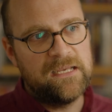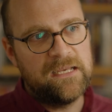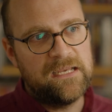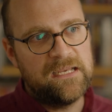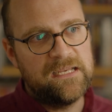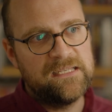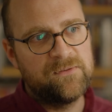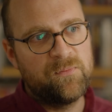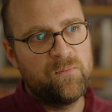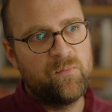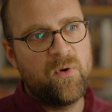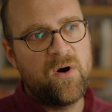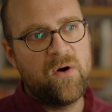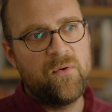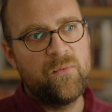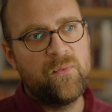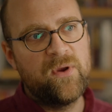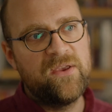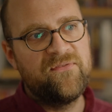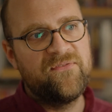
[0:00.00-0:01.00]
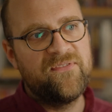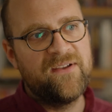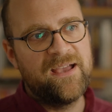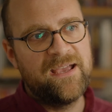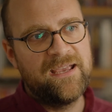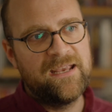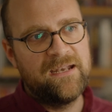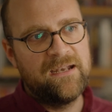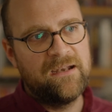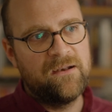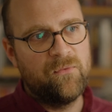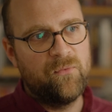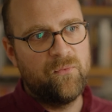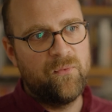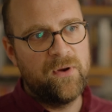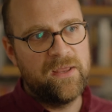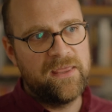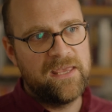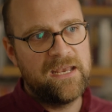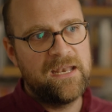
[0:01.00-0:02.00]
is what we find
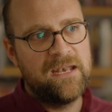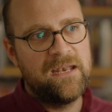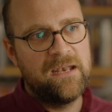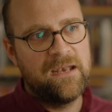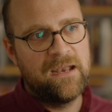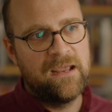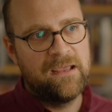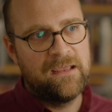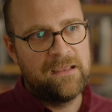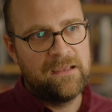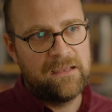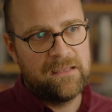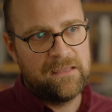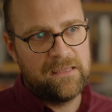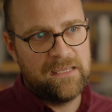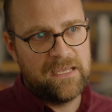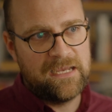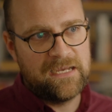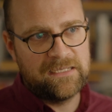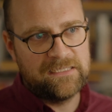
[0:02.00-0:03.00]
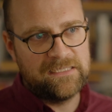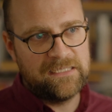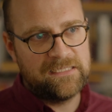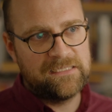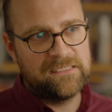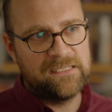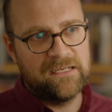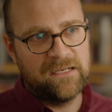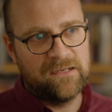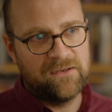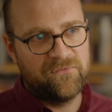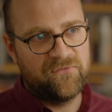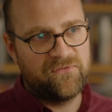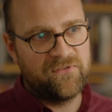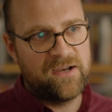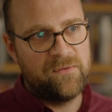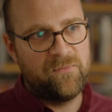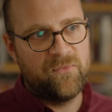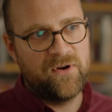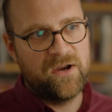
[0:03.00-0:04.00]
within the existing
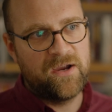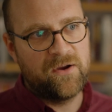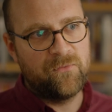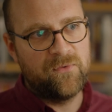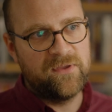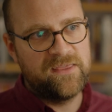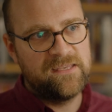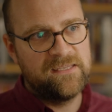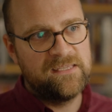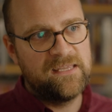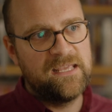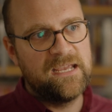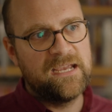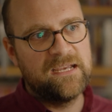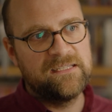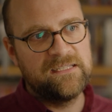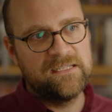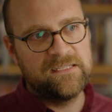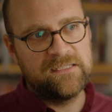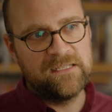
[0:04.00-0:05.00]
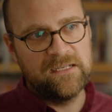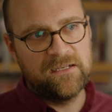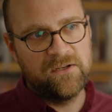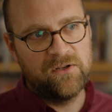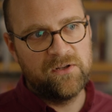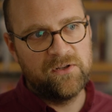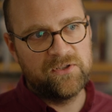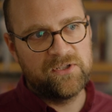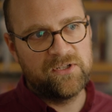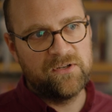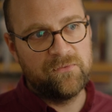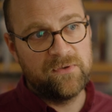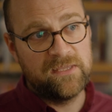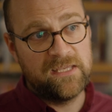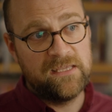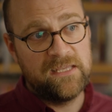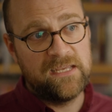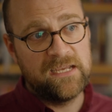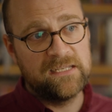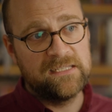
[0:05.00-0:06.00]
framework, within the existing culture,
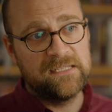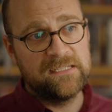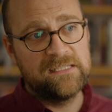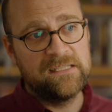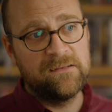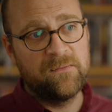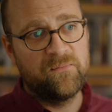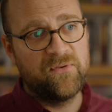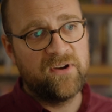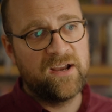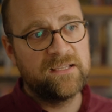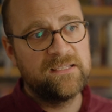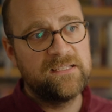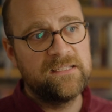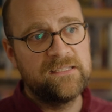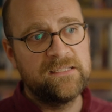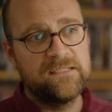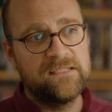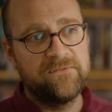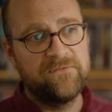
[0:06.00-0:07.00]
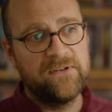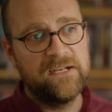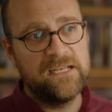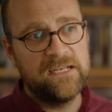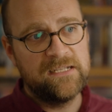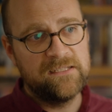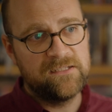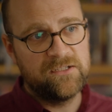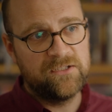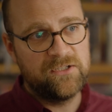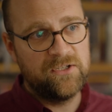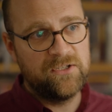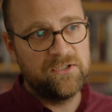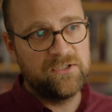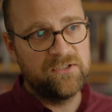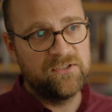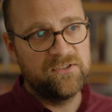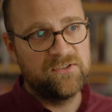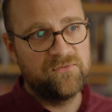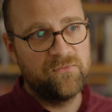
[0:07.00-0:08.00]
within the existing practices of elite
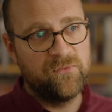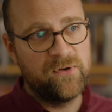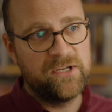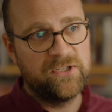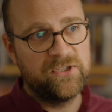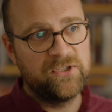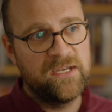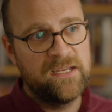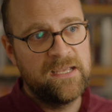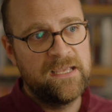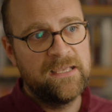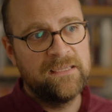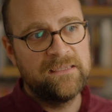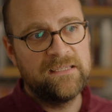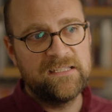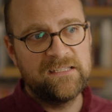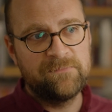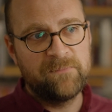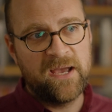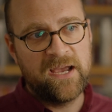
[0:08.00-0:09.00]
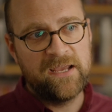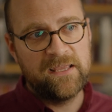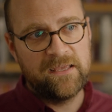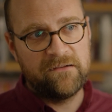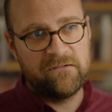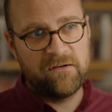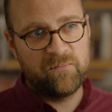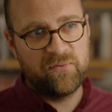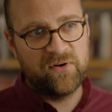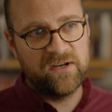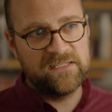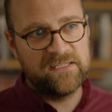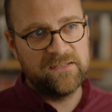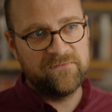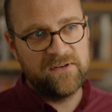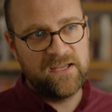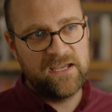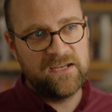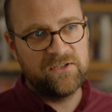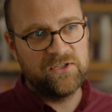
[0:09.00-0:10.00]
institutions, which, despite their oppressive
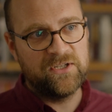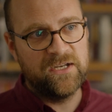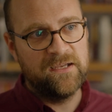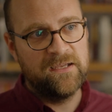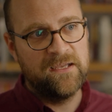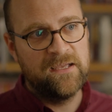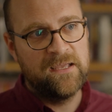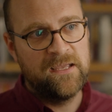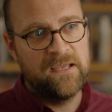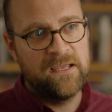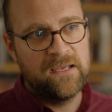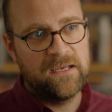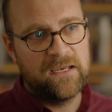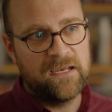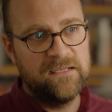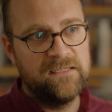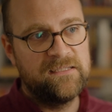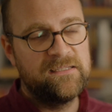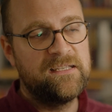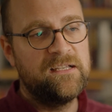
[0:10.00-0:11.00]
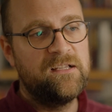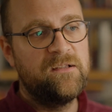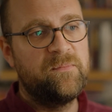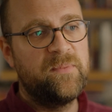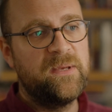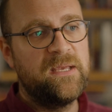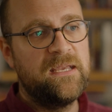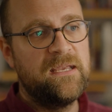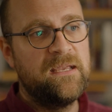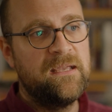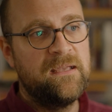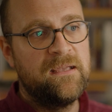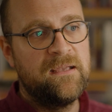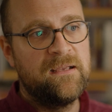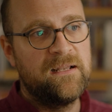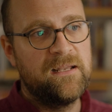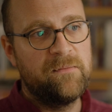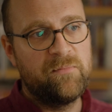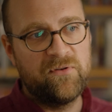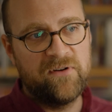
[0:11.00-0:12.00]
nature, can still be
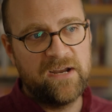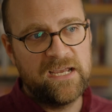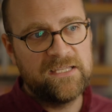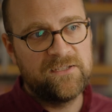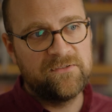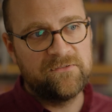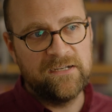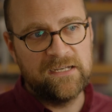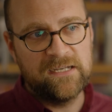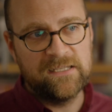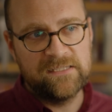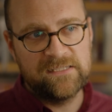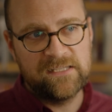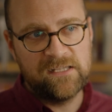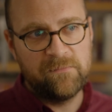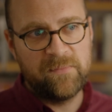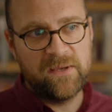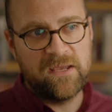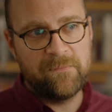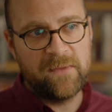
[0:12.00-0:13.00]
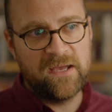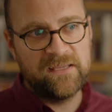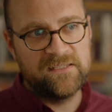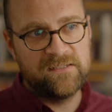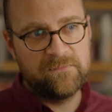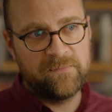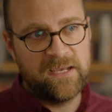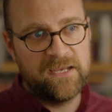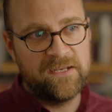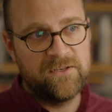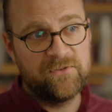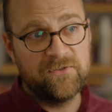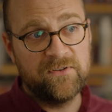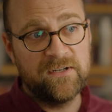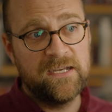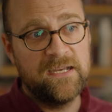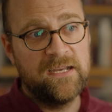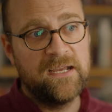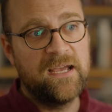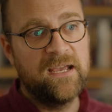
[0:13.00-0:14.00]
liberatory, can still be
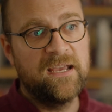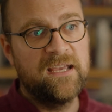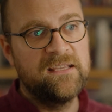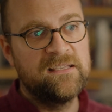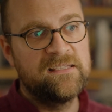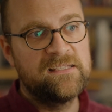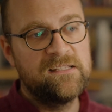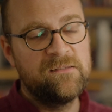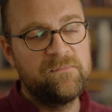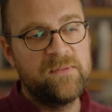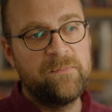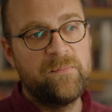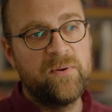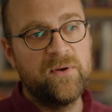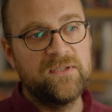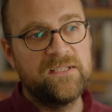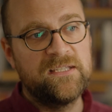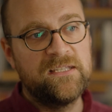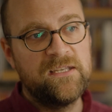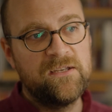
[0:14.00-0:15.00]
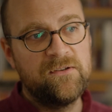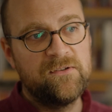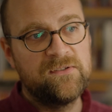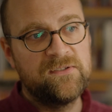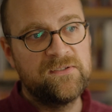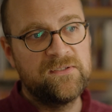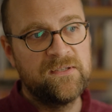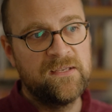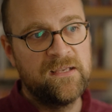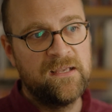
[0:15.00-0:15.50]
emancipatory, and can still be put to use